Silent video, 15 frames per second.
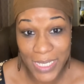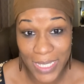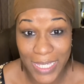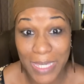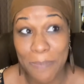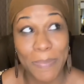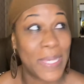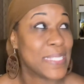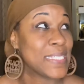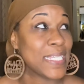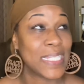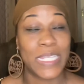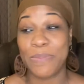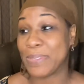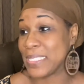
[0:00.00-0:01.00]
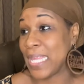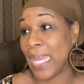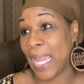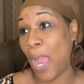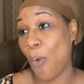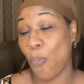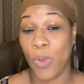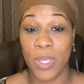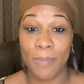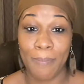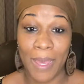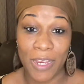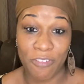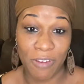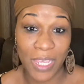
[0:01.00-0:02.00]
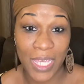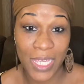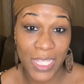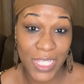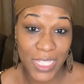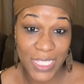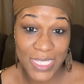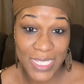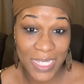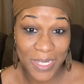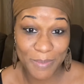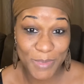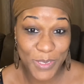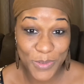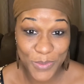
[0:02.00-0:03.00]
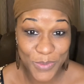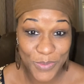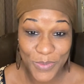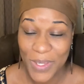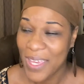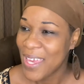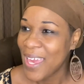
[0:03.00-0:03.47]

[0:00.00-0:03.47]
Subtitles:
and he basically was like, I want my grandkids to come soon.